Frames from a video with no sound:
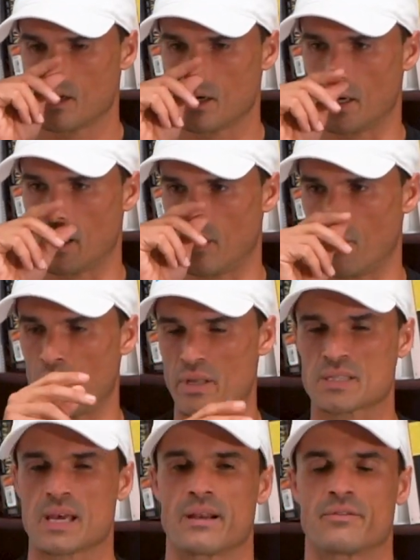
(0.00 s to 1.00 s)
on
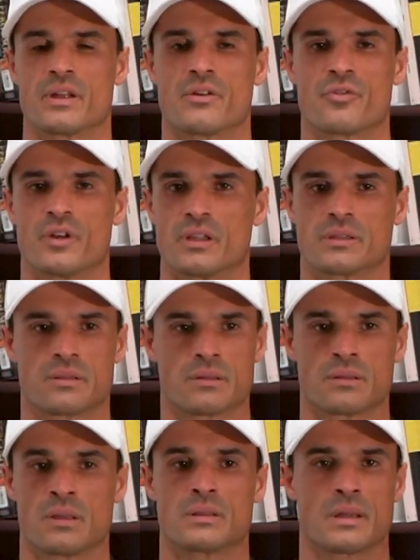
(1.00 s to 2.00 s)
one side of their field
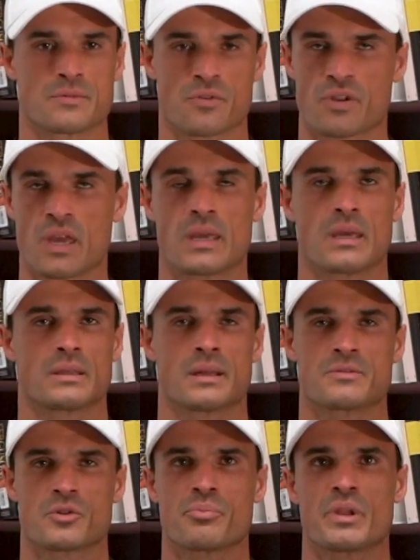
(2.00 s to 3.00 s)
in terms of kicking, in
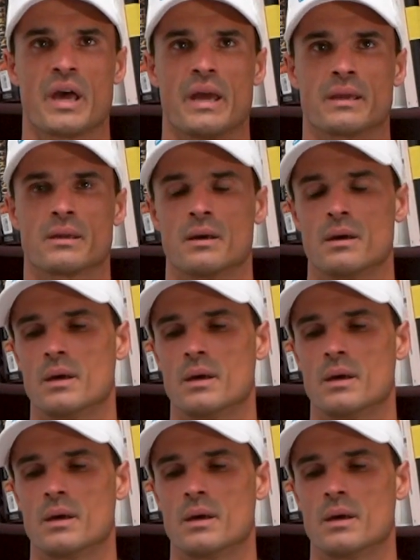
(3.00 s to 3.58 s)
terms of playing.